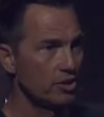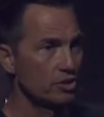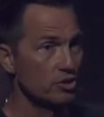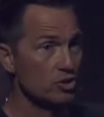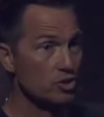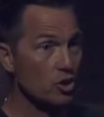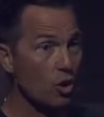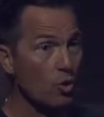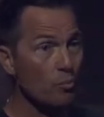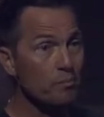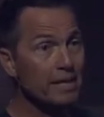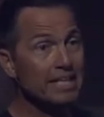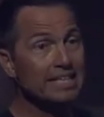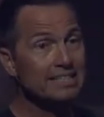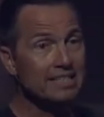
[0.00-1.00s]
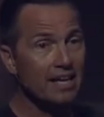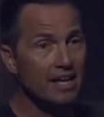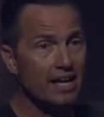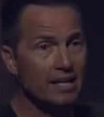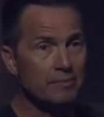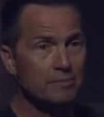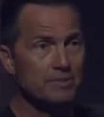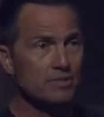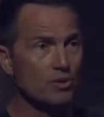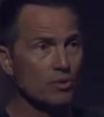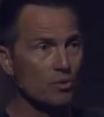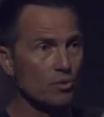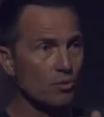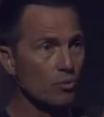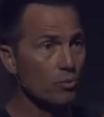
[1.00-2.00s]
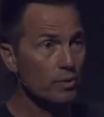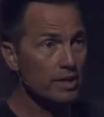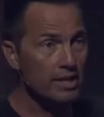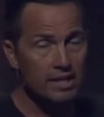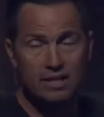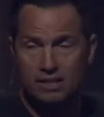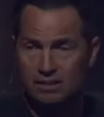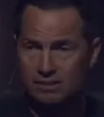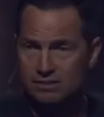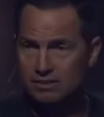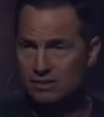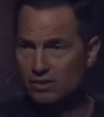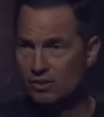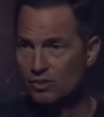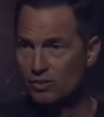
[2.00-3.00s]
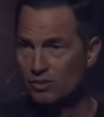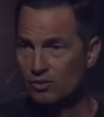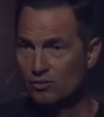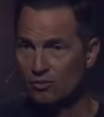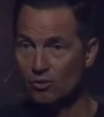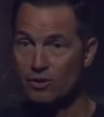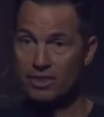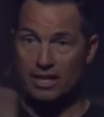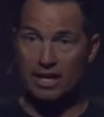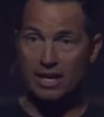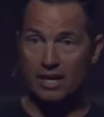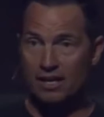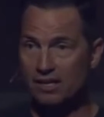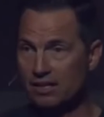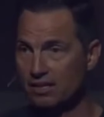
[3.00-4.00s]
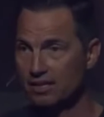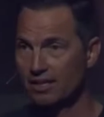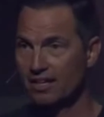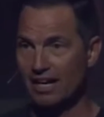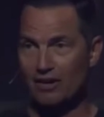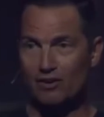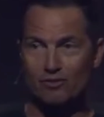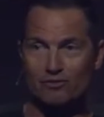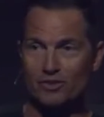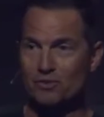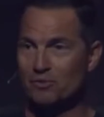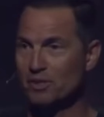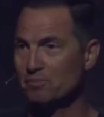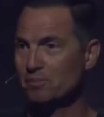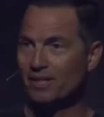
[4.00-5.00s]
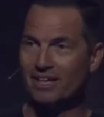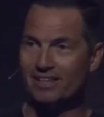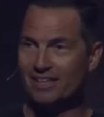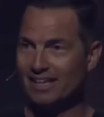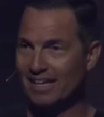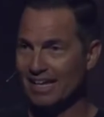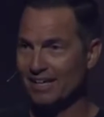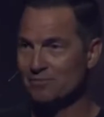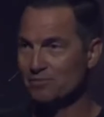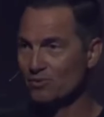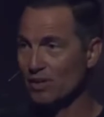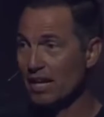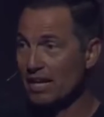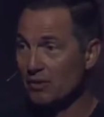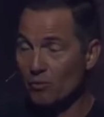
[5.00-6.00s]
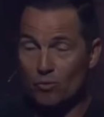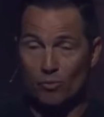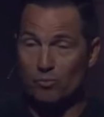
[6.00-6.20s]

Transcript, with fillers: So many times we or they, however you want to play the game, right?